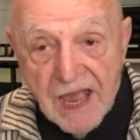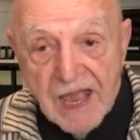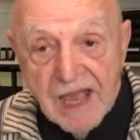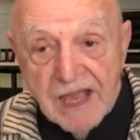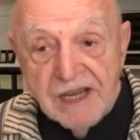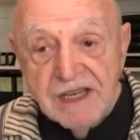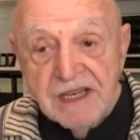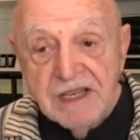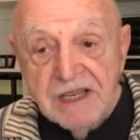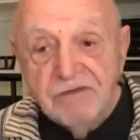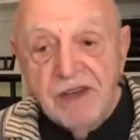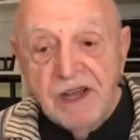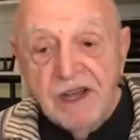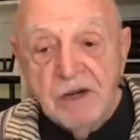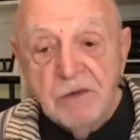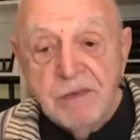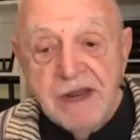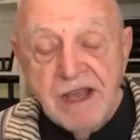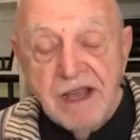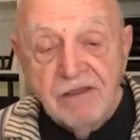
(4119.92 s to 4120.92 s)
and he
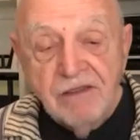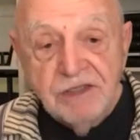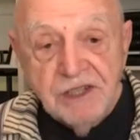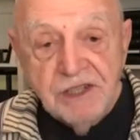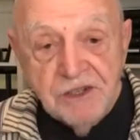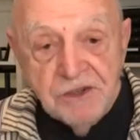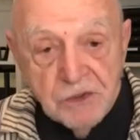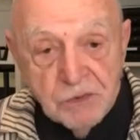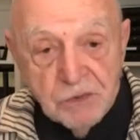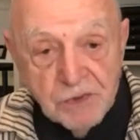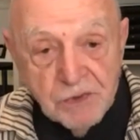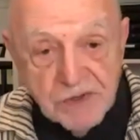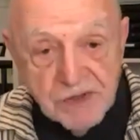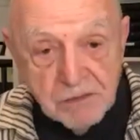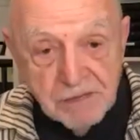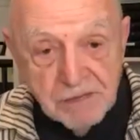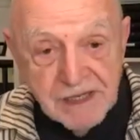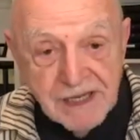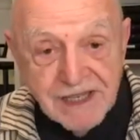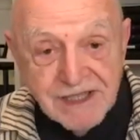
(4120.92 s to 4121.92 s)
invited me to have dinner with
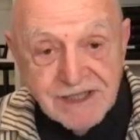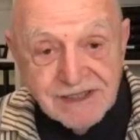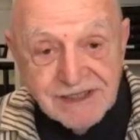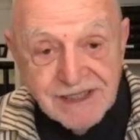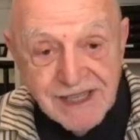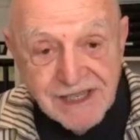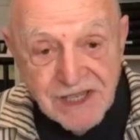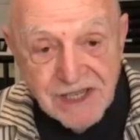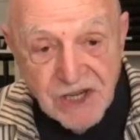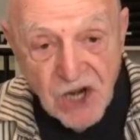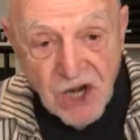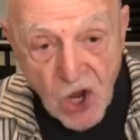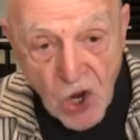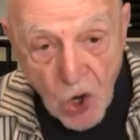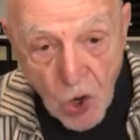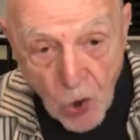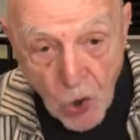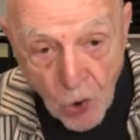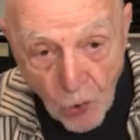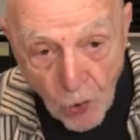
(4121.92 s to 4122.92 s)
him, and I said
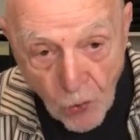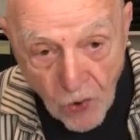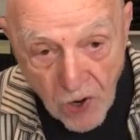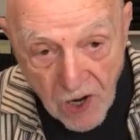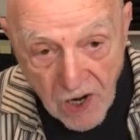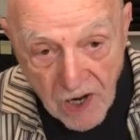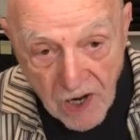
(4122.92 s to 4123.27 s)
no.